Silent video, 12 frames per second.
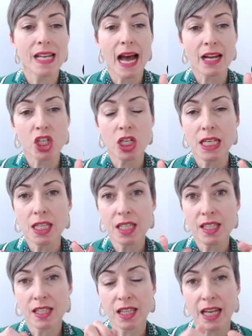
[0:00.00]
was
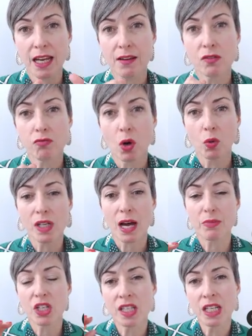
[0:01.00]
actually the sleeves
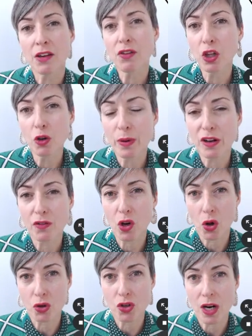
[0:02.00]
rolled up just to give a little bit
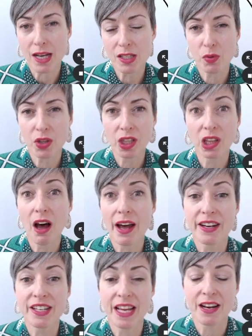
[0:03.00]
of contrast with the
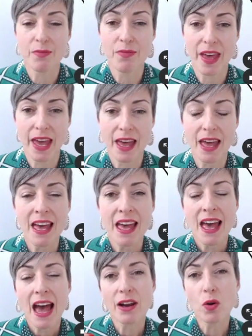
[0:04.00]
lighter denim there.
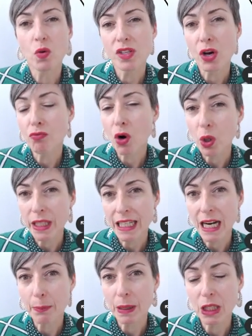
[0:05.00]
And also
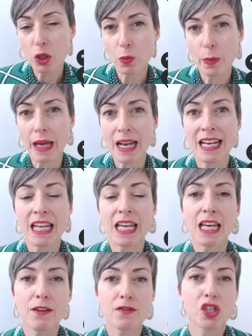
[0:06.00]
rolling it up a little bit
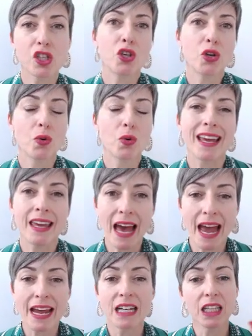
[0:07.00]
gives you,
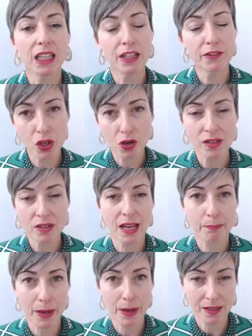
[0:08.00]
again, a lift
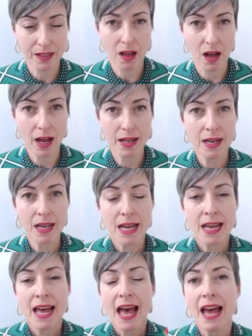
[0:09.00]
across that bust line.
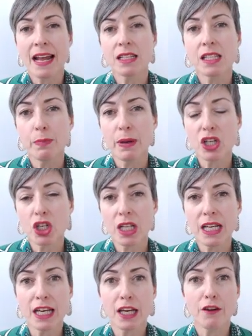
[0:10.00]
And
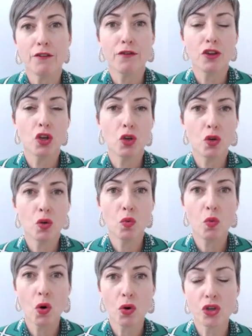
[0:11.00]
especially if
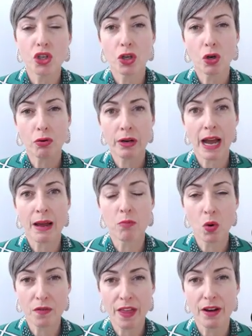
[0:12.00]
you want to
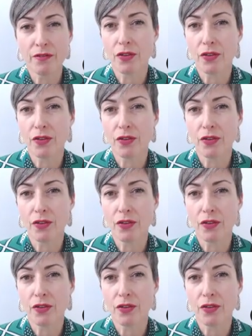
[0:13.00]
create more of